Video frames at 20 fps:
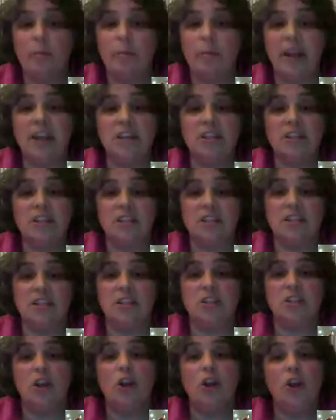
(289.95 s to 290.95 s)
that help
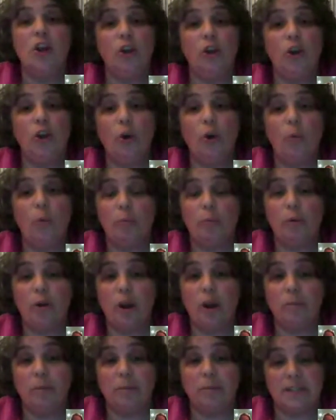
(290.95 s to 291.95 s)
agencies know where
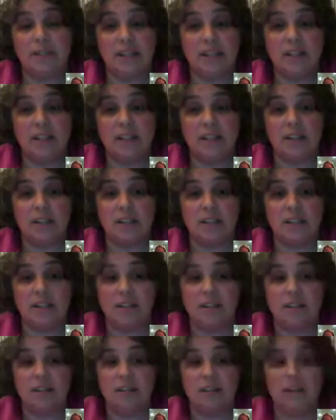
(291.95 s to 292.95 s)
problems
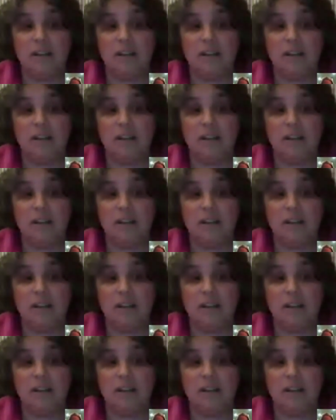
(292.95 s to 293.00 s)
exist.